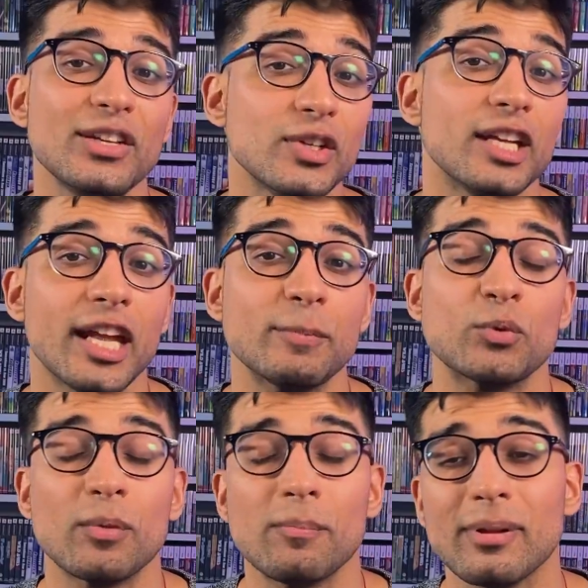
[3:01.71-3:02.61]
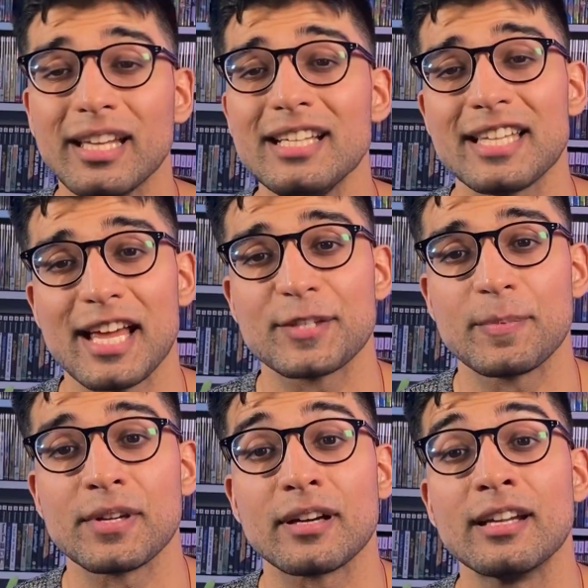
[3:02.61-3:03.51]
games replace
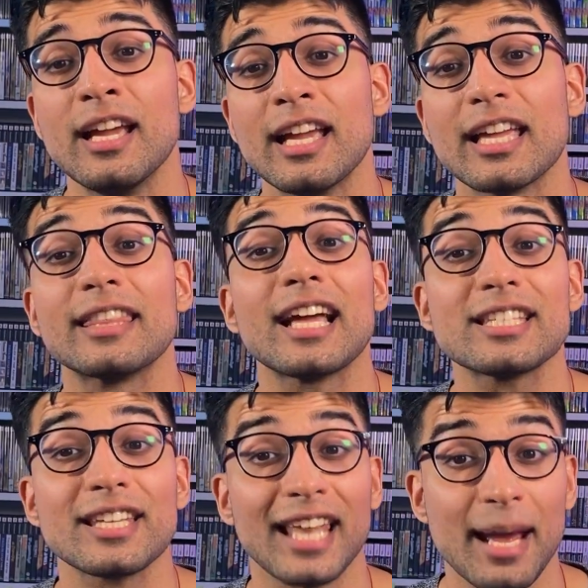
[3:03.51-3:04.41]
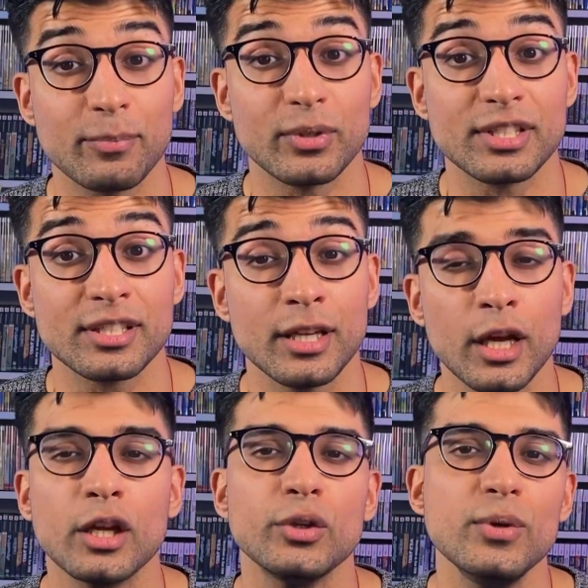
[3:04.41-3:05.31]
Espeon, and that's Lapras.
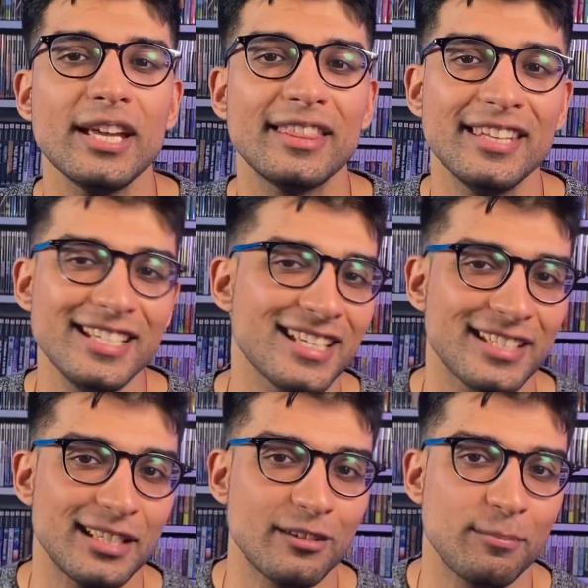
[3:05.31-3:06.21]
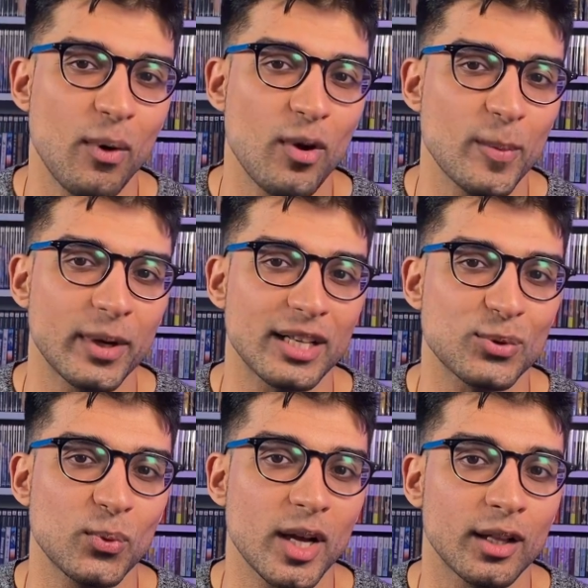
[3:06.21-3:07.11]
You get this as a gift Pokemon as
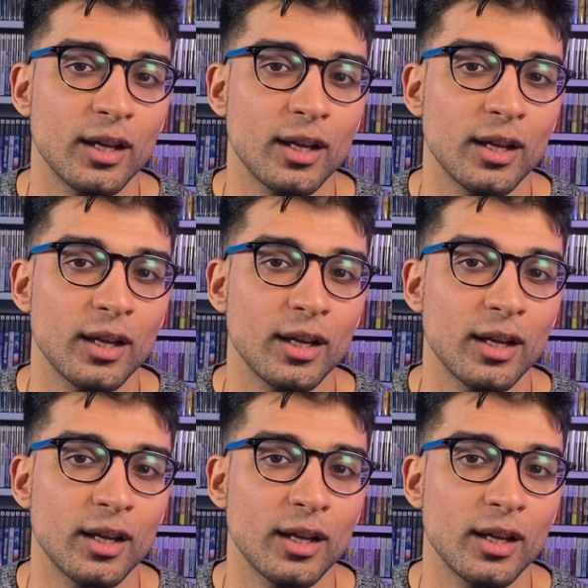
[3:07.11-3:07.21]
well.